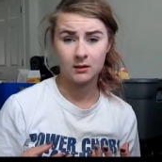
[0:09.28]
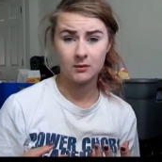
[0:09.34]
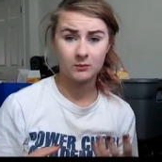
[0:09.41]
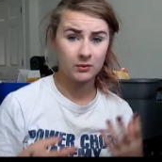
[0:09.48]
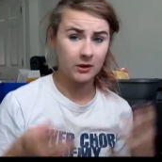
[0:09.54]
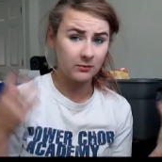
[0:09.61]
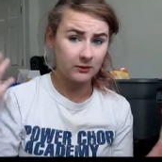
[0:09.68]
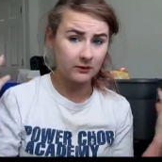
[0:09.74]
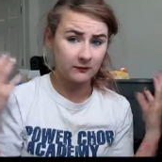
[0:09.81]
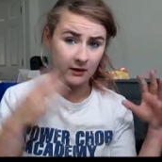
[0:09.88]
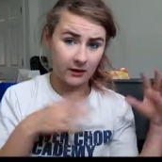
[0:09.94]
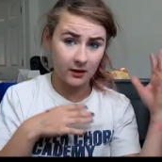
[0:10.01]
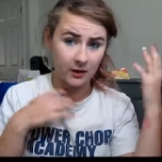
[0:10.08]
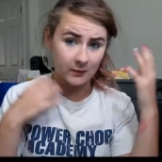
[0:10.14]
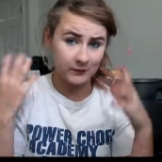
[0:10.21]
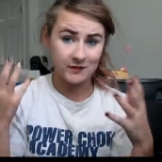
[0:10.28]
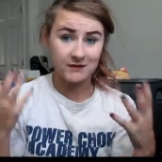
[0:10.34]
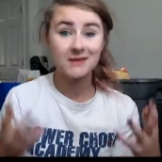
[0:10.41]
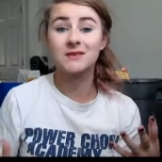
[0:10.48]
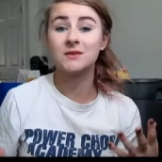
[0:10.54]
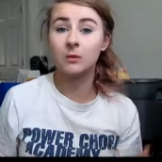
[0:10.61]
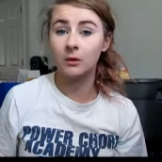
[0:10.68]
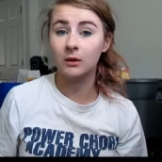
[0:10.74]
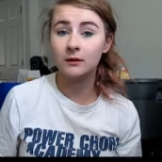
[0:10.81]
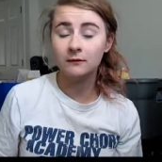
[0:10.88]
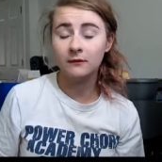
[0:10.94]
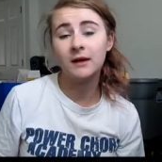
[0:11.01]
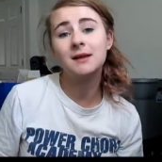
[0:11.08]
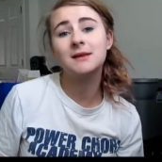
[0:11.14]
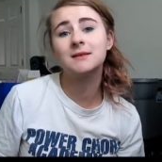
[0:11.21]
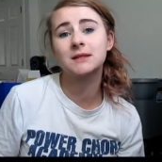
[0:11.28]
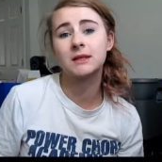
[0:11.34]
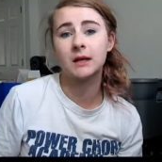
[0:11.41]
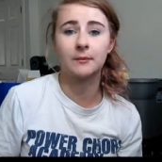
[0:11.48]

probably very obviously swollen face.